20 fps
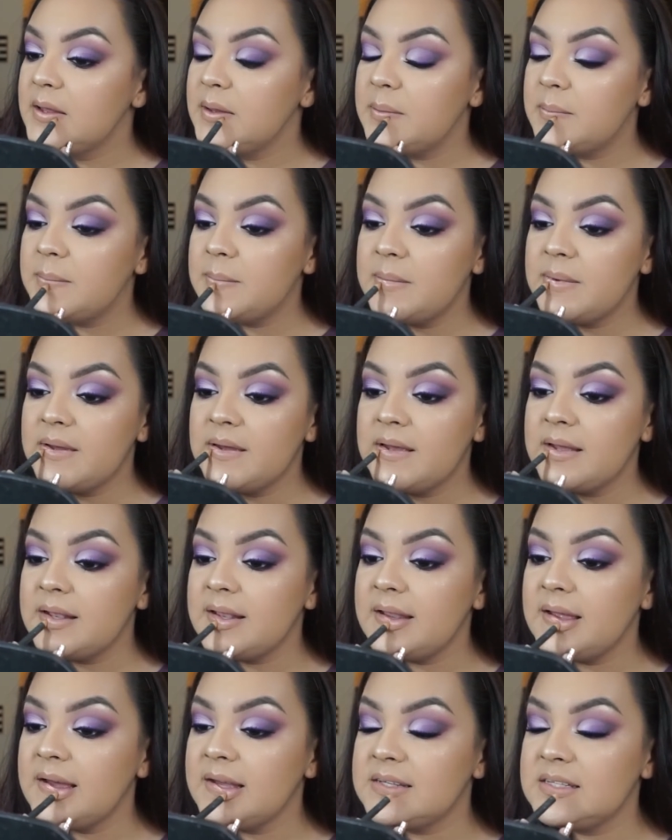make it
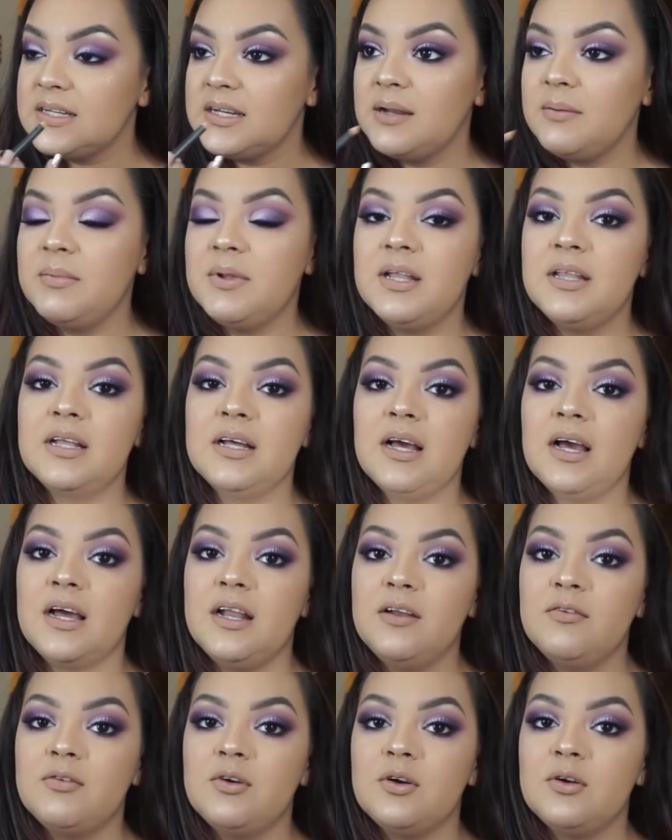last. And I'm not the kind
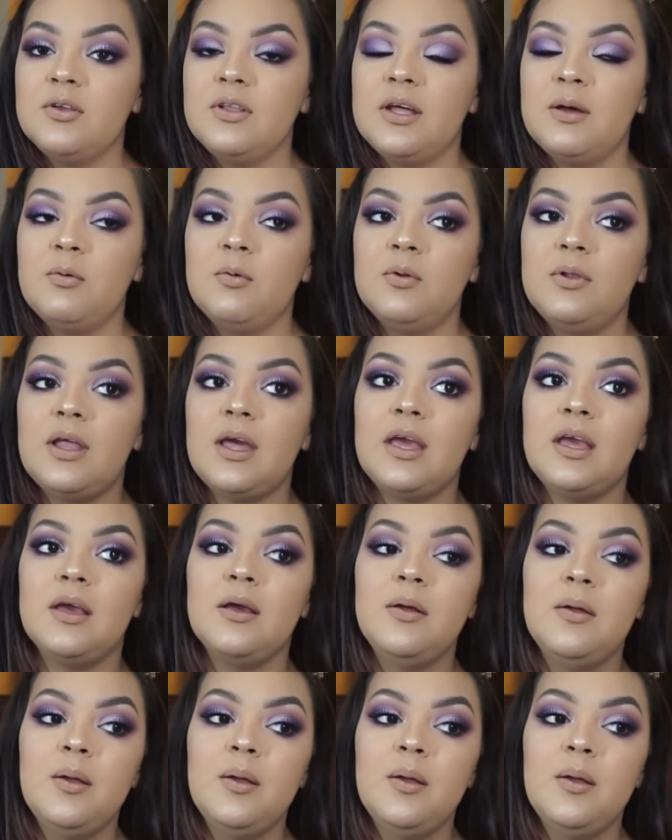of girl that will like